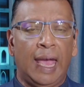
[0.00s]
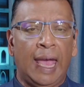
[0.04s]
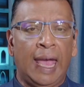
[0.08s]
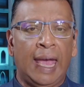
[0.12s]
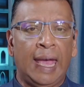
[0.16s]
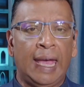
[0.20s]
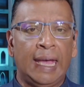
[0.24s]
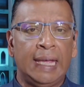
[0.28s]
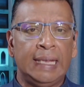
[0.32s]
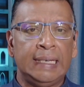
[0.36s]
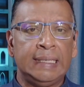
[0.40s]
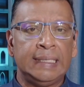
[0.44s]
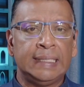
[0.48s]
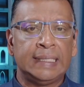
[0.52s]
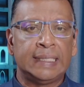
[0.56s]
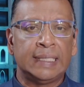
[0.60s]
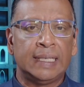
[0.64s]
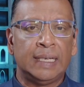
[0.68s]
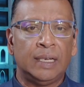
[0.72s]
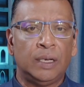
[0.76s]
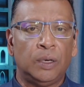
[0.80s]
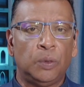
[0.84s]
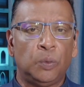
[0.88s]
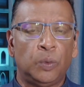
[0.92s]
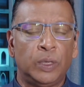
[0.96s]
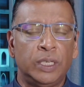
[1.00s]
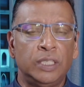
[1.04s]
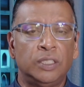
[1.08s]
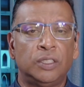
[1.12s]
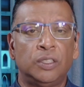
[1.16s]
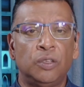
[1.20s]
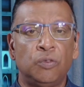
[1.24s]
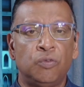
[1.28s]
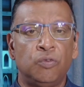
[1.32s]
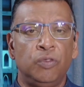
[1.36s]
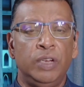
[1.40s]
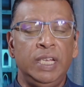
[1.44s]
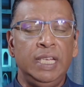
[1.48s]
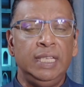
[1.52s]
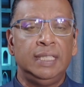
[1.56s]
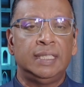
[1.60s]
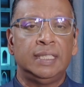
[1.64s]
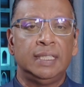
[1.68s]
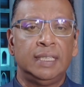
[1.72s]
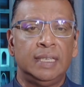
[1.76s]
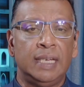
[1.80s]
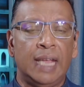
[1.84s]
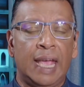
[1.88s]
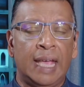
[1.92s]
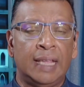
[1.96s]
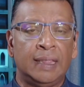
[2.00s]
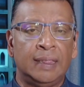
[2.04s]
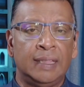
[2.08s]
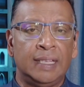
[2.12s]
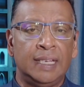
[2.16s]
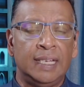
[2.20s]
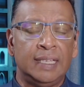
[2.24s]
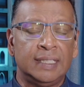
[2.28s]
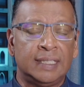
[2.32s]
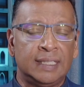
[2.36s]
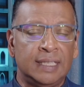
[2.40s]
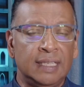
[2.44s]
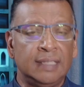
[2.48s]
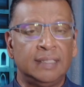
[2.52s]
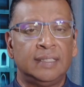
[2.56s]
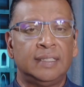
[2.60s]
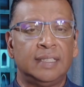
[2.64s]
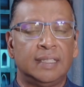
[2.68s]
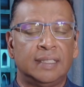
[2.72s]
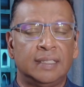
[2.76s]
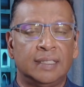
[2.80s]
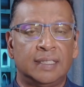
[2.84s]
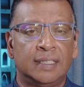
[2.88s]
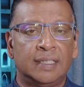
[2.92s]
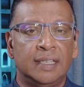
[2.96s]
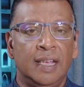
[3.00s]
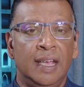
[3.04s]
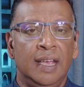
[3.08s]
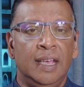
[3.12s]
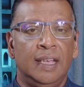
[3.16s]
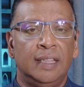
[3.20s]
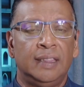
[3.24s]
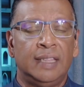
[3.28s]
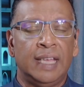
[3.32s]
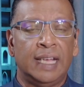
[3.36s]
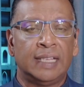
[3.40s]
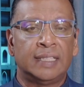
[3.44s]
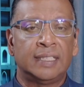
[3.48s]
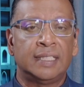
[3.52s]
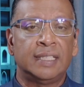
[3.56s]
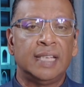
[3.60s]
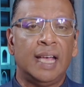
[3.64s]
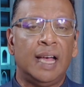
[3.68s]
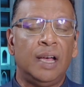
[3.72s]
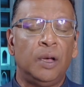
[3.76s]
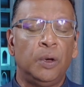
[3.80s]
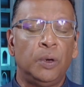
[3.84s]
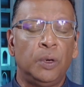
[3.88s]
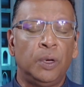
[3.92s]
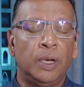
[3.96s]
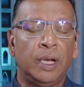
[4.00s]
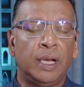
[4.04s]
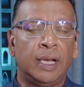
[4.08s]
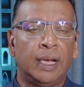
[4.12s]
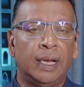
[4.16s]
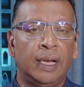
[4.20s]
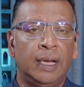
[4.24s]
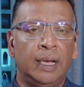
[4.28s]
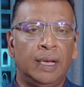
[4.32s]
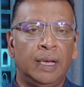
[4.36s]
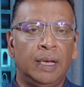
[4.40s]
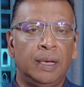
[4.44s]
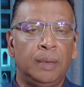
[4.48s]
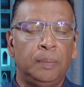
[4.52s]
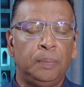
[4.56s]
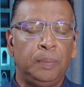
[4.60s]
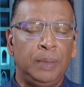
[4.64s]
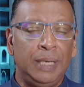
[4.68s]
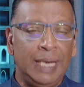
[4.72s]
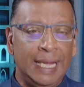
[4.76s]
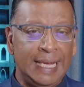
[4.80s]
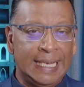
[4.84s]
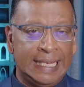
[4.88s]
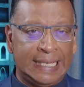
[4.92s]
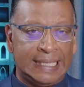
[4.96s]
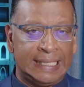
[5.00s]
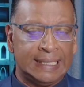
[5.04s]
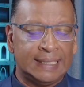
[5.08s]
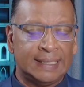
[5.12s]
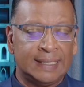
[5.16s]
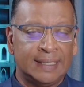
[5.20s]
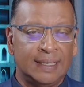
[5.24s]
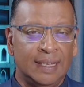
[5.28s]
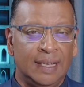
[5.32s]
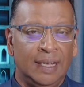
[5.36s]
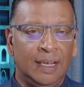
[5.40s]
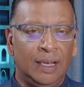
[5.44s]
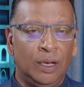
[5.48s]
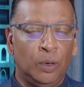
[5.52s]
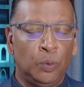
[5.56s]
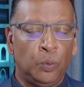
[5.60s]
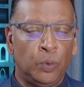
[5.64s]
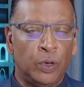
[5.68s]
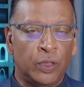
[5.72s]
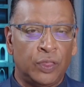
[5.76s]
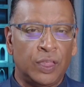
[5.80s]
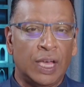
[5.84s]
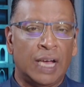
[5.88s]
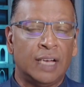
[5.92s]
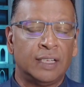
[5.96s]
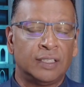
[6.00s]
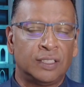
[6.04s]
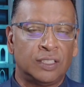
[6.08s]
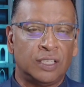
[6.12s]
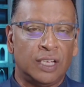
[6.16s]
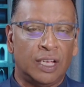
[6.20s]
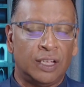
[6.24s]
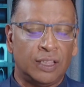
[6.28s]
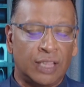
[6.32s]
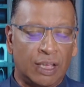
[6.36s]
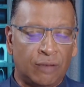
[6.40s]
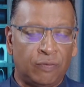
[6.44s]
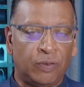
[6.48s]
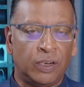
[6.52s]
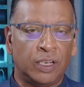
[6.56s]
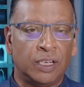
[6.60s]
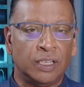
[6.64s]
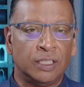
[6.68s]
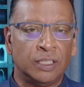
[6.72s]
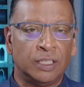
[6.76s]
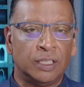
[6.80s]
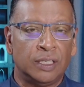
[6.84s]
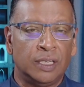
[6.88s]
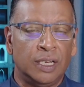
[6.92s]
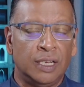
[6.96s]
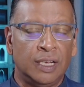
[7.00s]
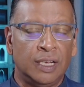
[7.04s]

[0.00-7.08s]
and what is the reason and the assistance that Sahuc plays with our South African